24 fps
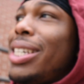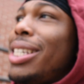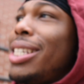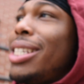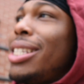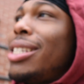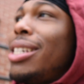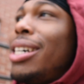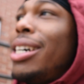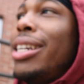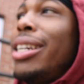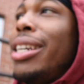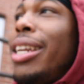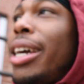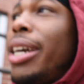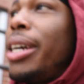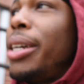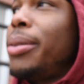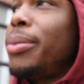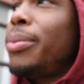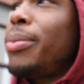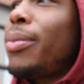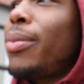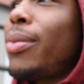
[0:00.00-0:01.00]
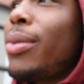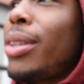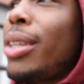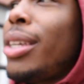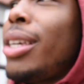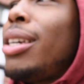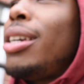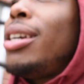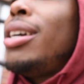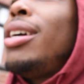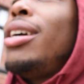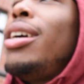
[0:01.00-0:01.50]
Sunday.
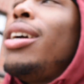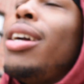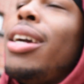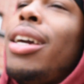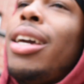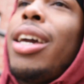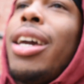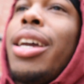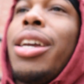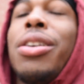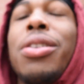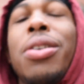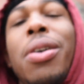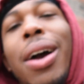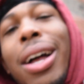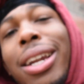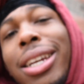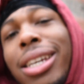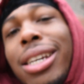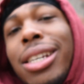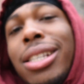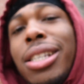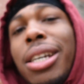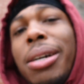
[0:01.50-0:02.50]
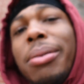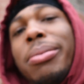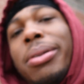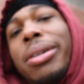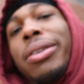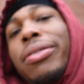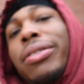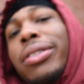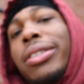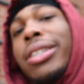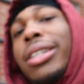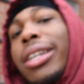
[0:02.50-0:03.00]
And you know, I did something
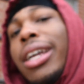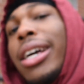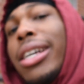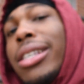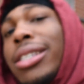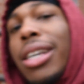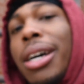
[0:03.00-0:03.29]
different today.